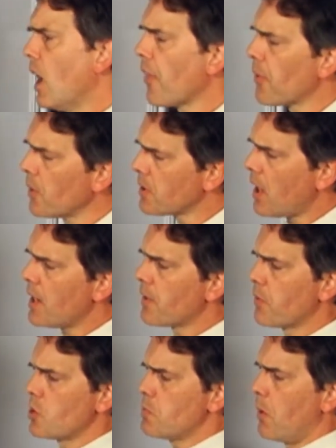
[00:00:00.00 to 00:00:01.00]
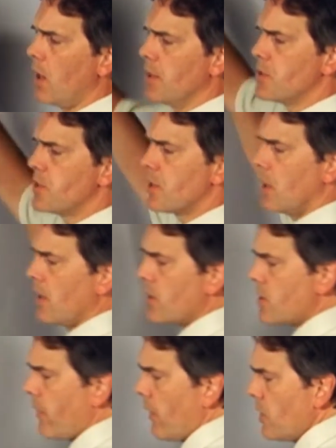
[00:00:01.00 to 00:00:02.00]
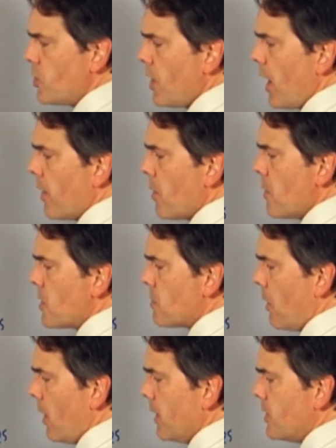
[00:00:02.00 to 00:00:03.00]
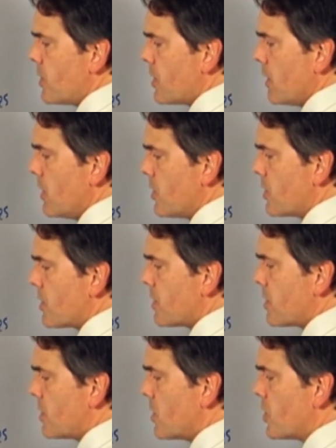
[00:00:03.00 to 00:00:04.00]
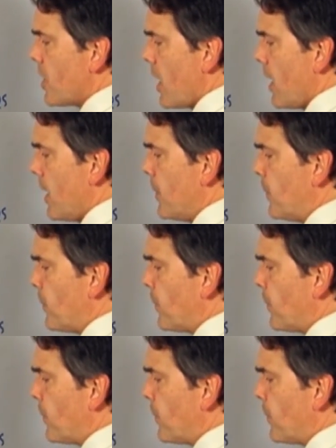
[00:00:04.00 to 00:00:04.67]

A third kind of response, that's a fairly standard response, is to say